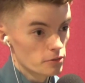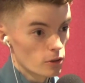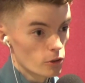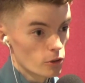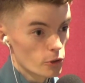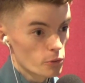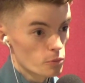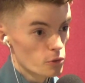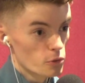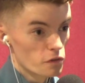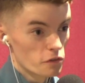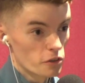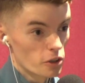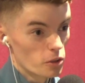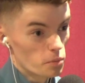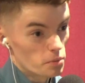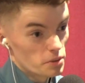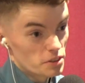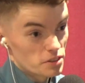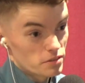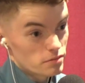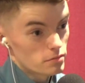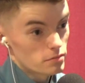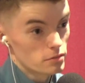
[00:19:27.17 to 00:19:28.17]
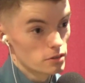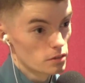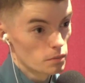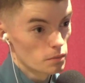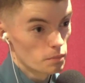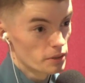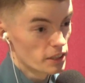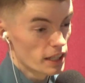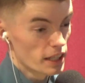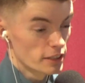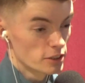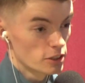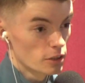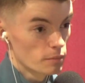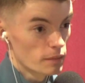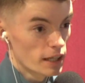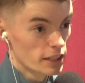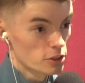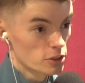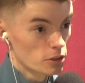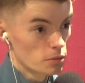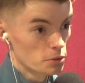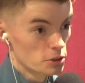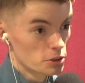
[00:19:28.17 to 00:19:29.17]
with Luke moving up is potential
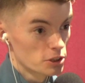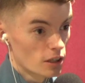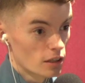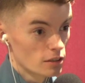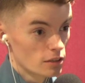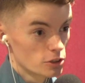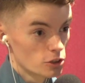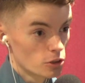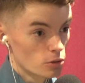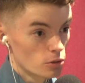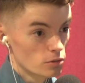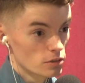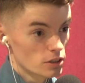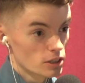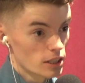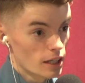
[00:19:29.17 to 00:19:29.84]
matchup with John Jones.